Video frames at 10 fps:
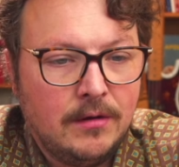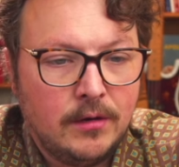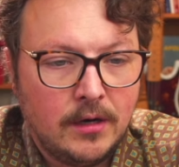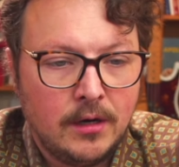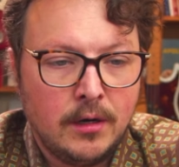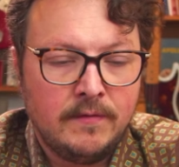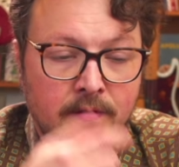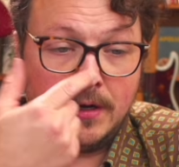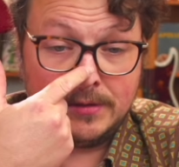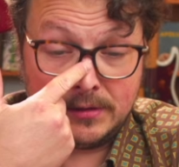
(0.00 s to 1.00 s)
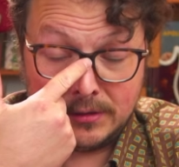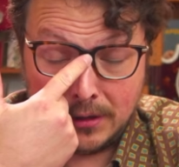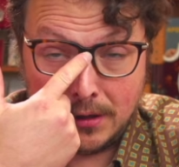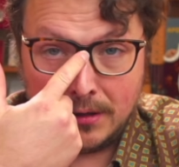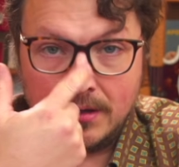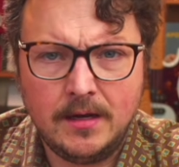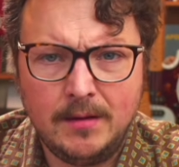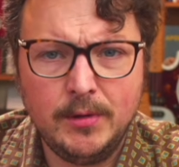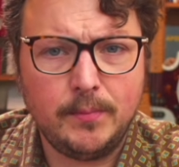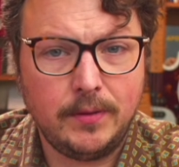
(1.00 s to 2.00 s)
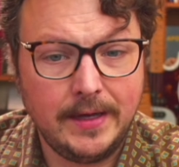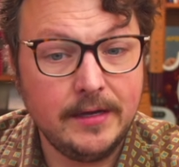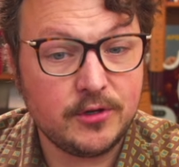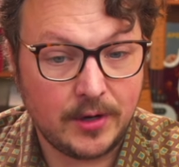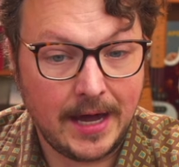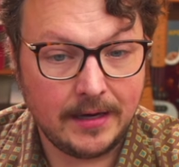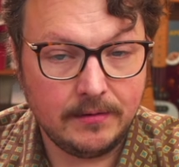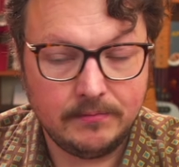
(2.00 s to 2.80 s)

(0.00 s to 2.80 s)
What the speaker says: of a song? I'm gonna play a track.